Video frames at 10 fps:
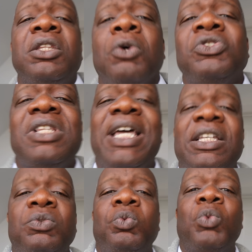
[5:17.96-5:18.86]
those
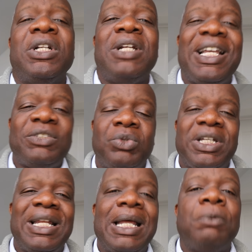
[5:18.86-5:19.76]
legs, one of the legs will
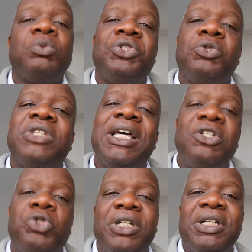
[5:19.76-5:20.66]
collapse, which will then
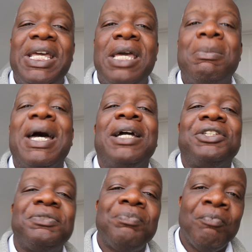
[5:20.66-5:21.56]
trigger the
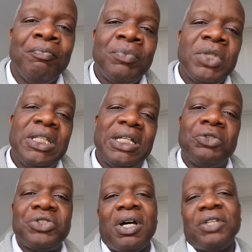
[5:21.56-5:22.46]
airbags. Now
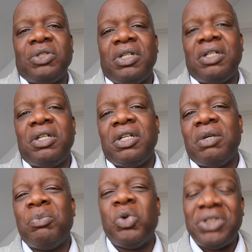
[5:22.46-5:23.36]
those cars are
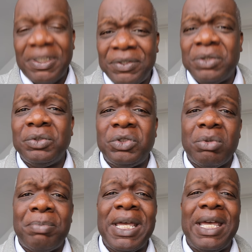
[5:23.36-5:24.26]
more difficult to
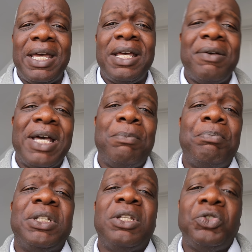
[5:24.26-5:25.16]
repair,
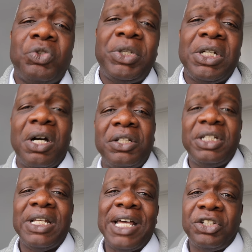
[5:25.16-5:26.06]
but those are
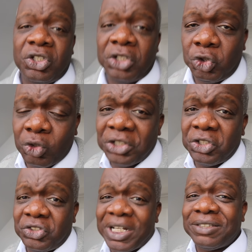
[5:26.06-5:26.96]
regarded as
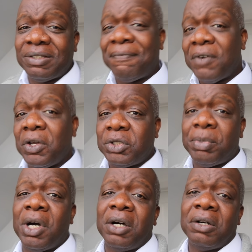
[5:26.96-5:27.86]
structures. So that's the first
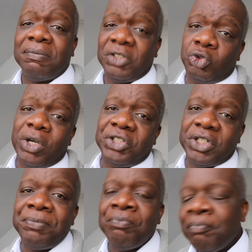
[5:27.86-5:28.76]
part of a
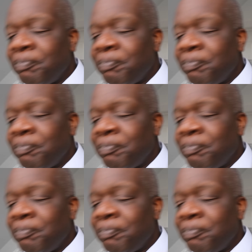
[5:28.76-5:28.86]
structure.